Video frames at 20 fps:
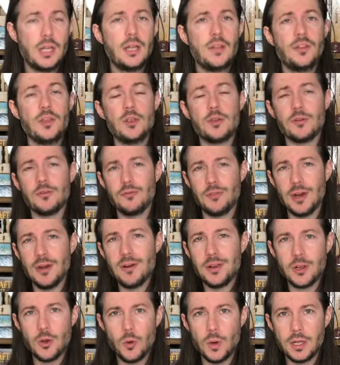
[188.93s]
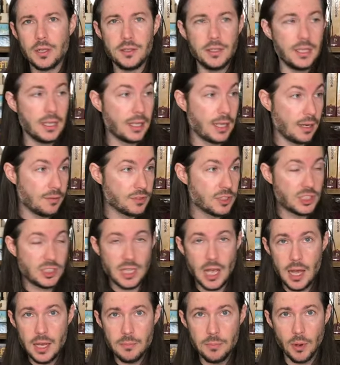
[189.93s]
that you can very quickly kind of
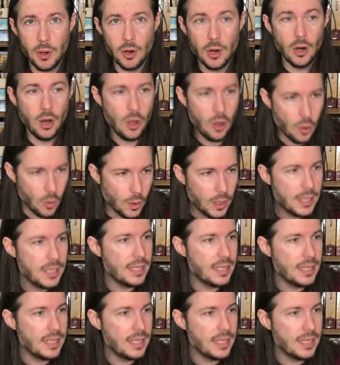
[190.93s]
sidebar oh